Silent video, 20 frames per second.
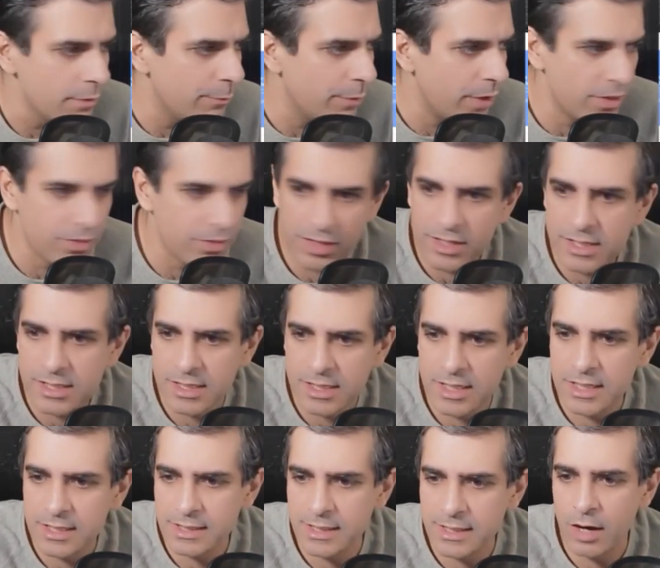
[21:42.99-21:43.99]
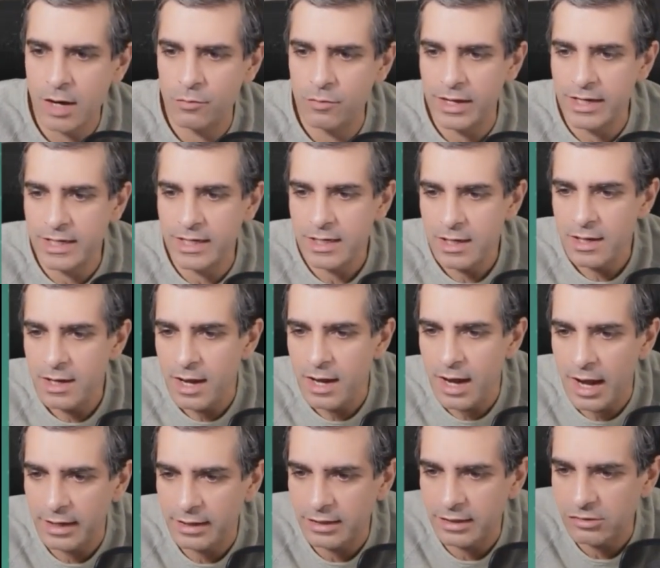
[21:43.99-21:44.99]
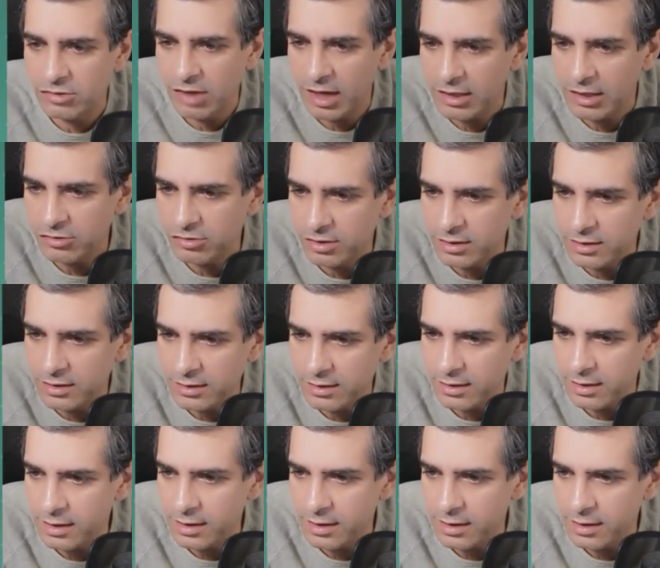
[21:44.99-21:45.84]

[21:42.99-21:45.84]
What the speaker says: But this is now ready. I can change it.